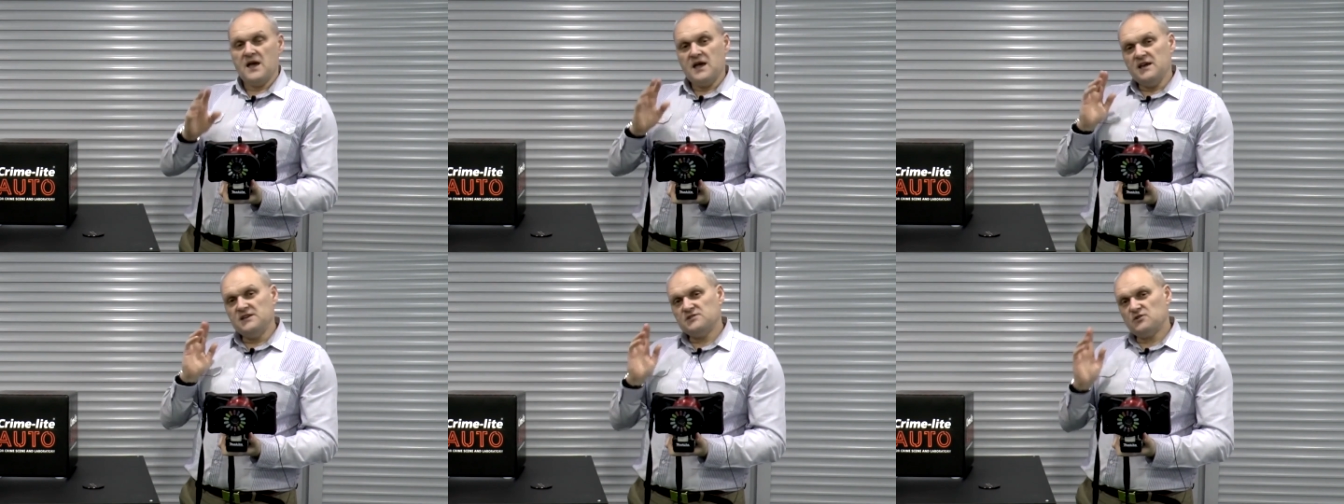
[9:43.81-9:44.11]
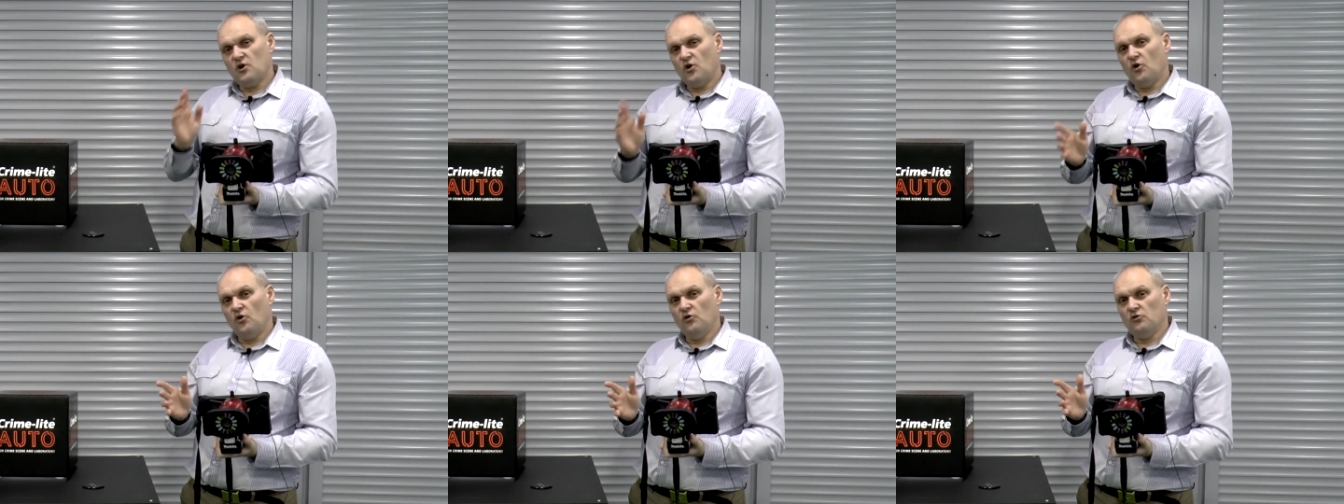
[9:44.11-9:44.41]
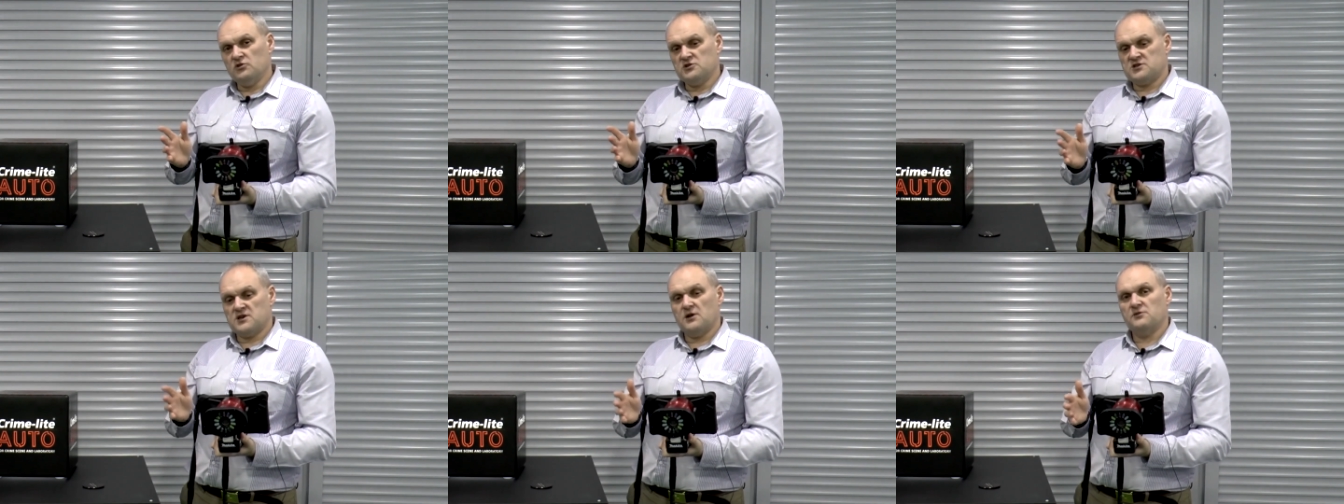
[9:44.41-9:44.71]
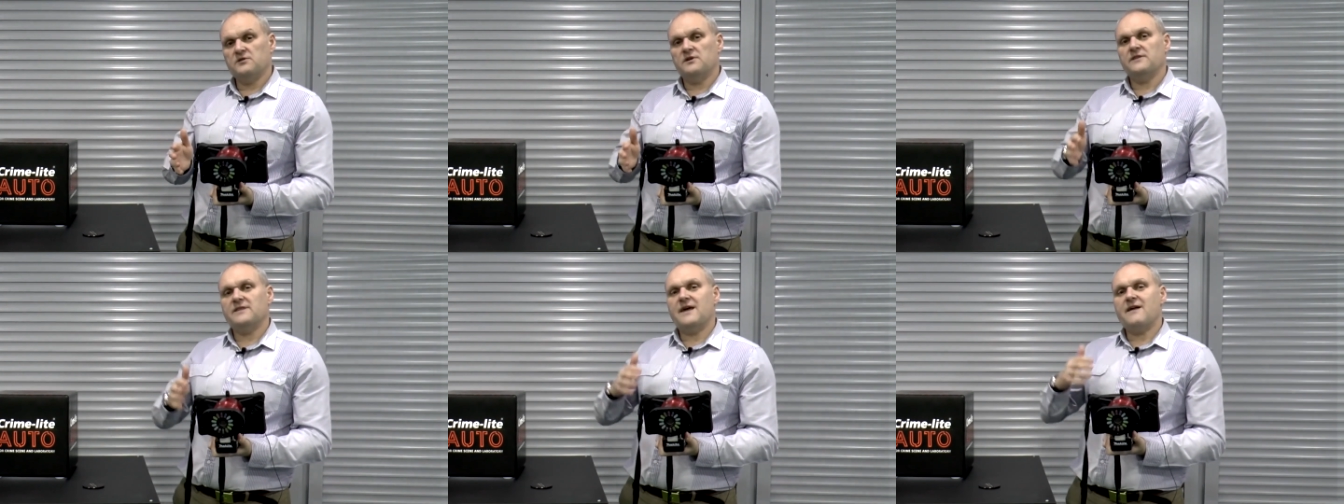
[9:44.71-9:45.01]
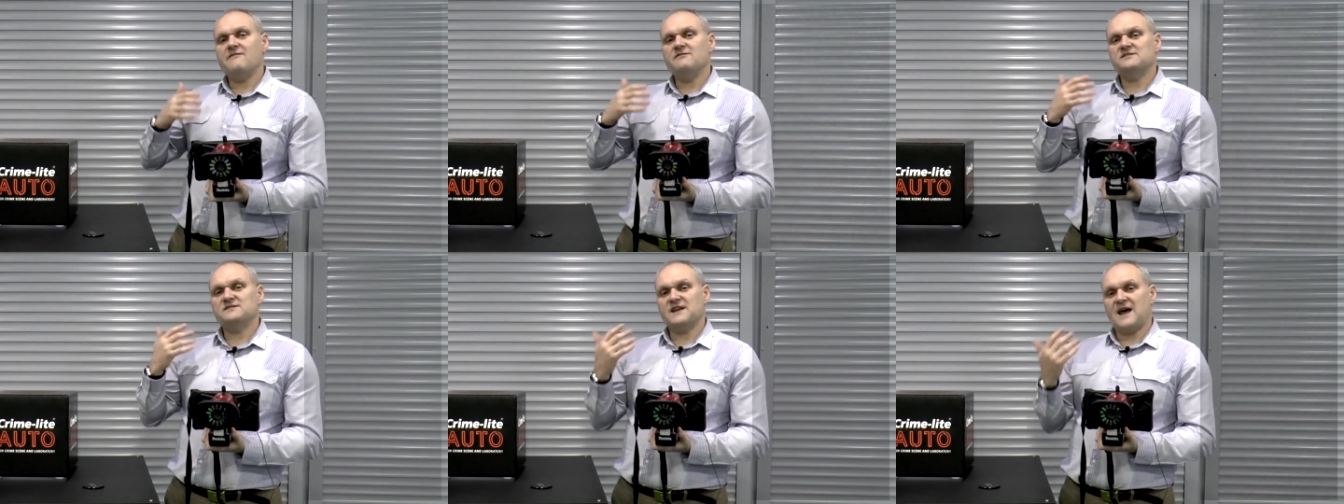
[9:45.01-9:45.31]
is also that
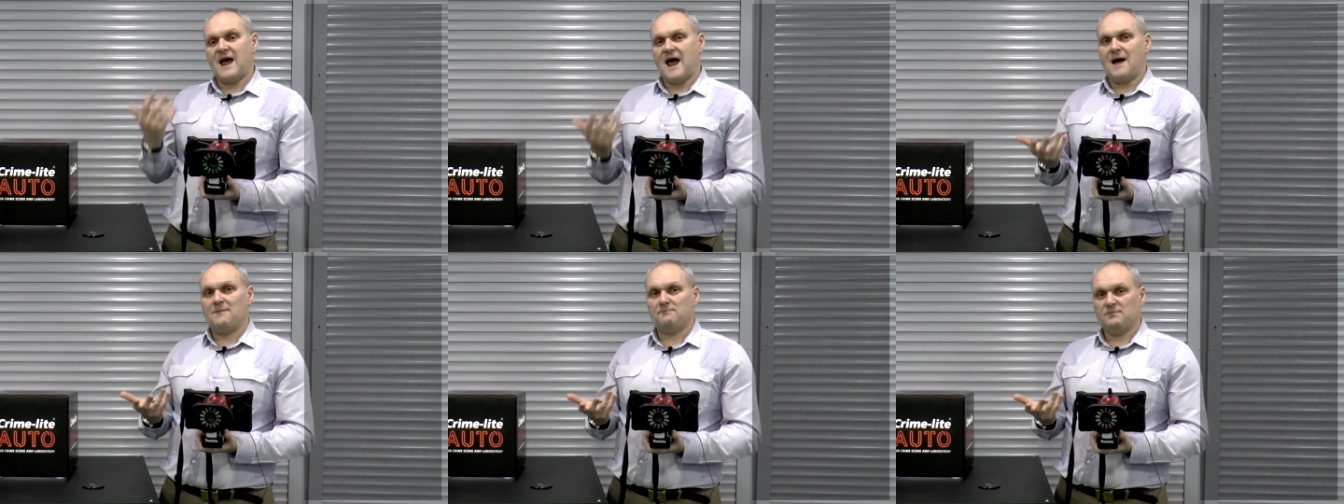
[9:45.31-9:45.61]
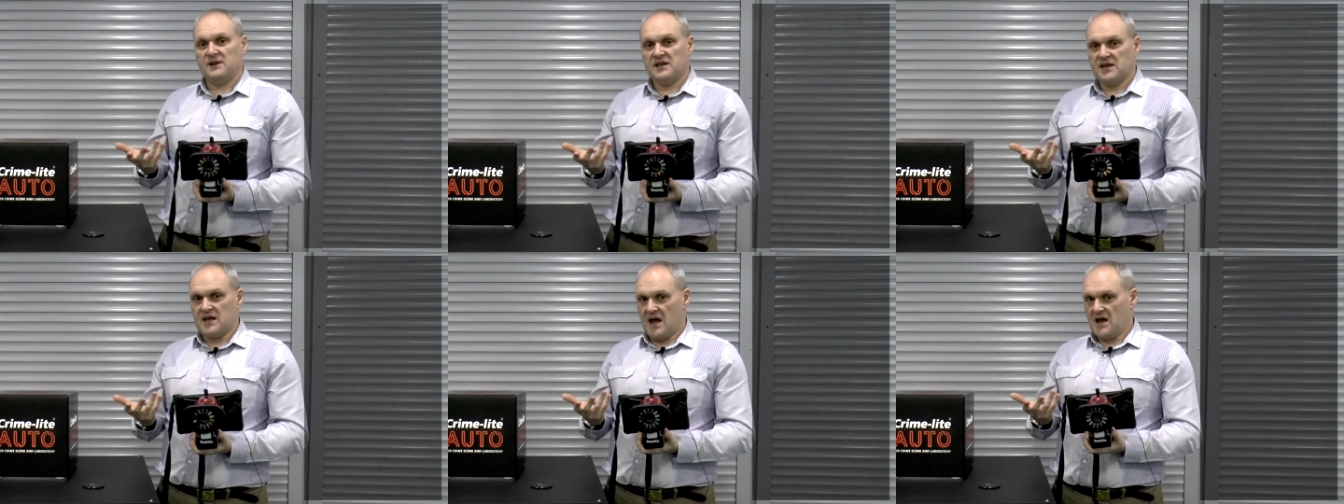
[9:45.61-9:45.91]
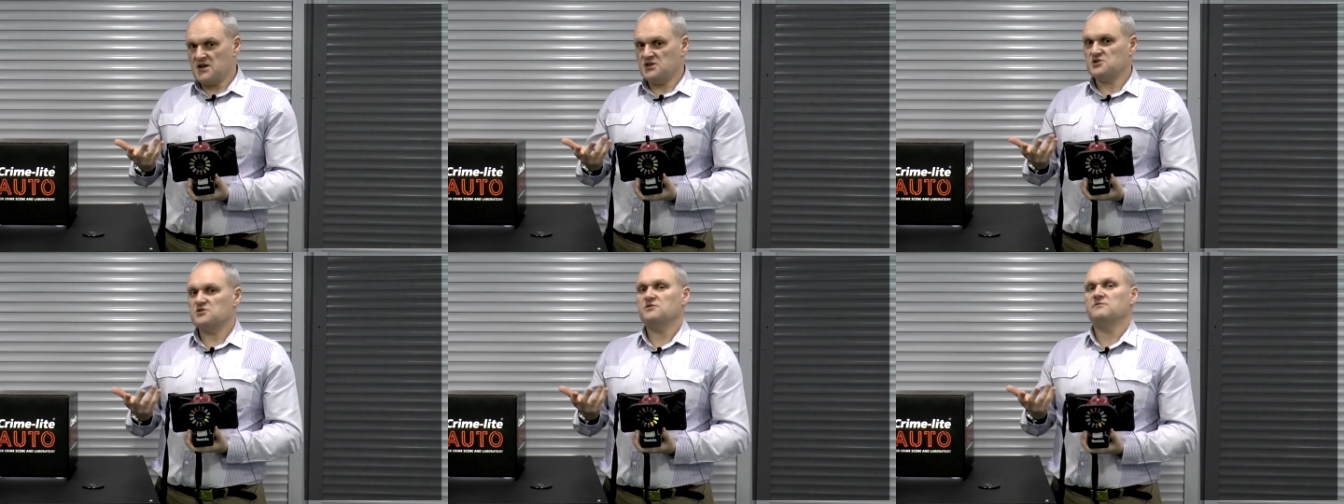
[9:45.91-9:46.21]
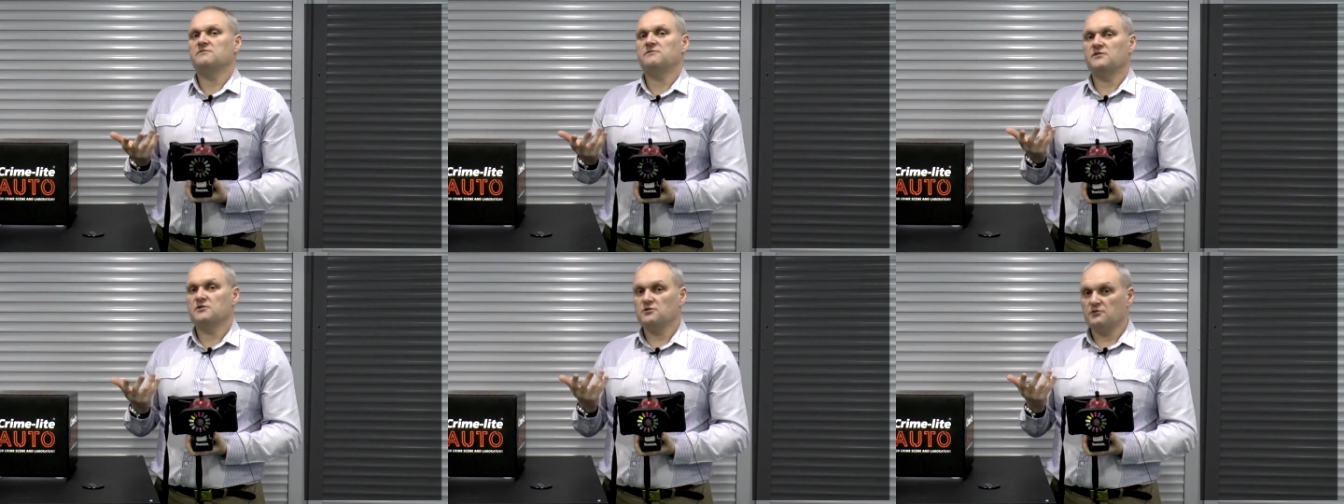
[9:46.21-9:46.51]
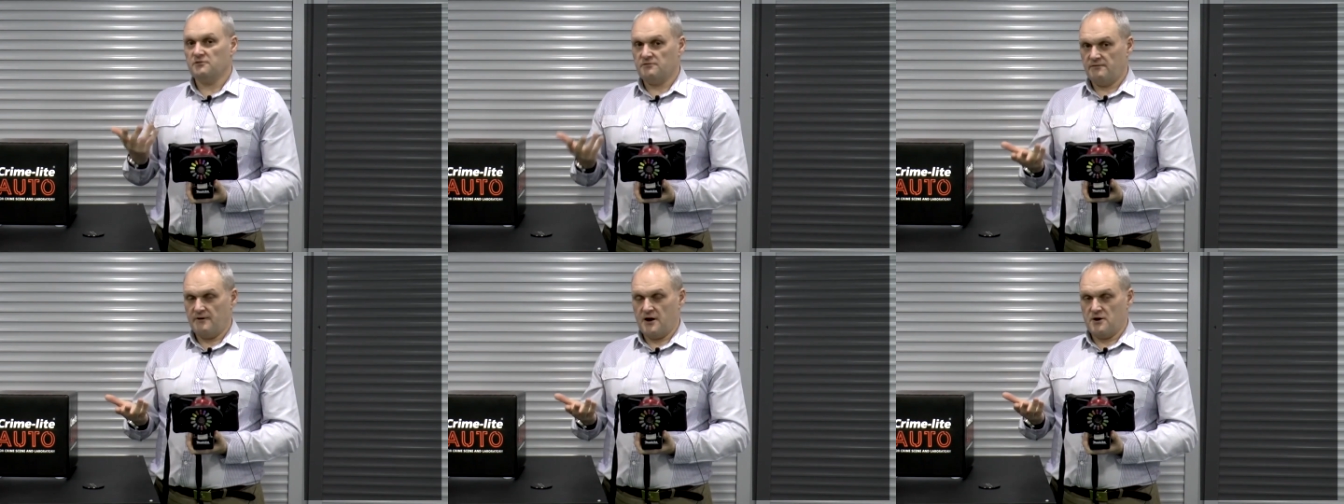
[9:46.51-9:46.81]
there is an application for
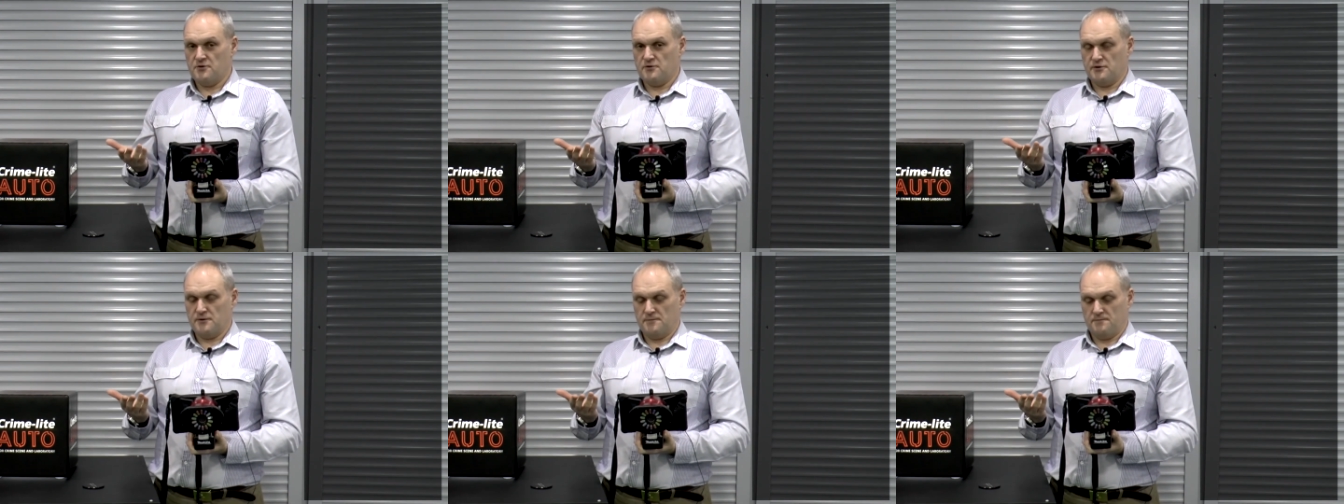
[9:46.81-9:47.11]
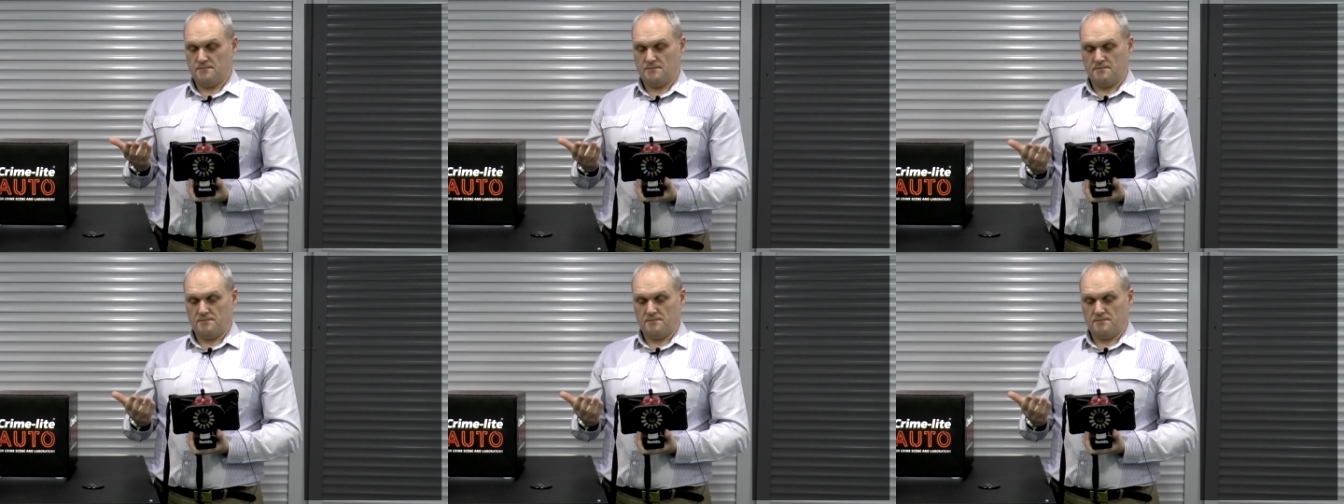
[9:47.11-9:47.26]
your phone.